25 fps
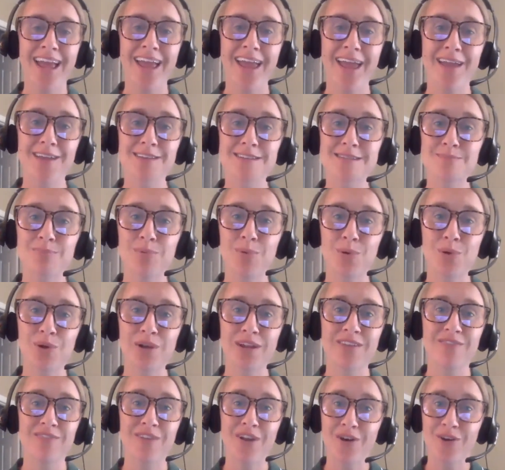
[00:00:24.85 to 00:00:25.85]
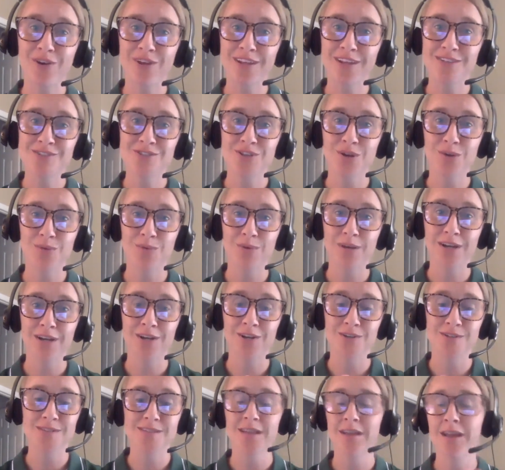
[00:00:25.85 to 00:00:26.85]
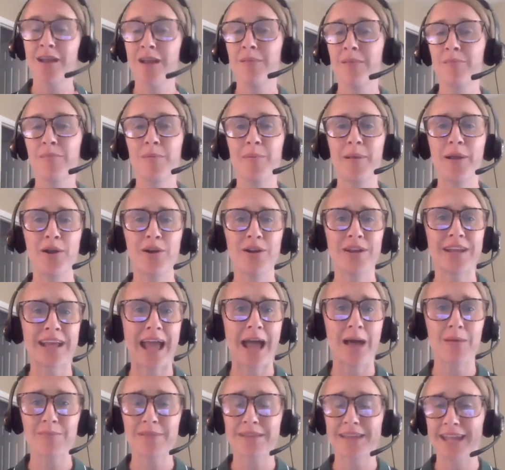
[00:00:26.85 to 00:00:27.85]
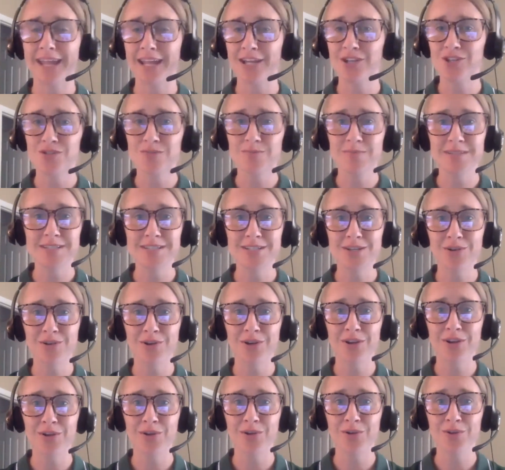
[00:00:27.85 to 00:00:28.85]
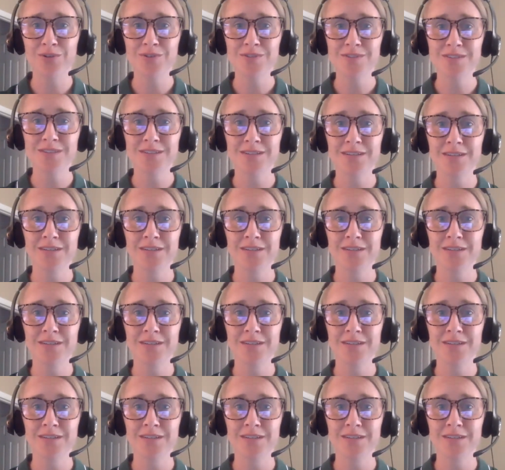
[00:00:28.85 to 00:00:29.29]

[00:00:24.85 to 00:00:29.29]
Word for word: exploring various careers, preparing application materials,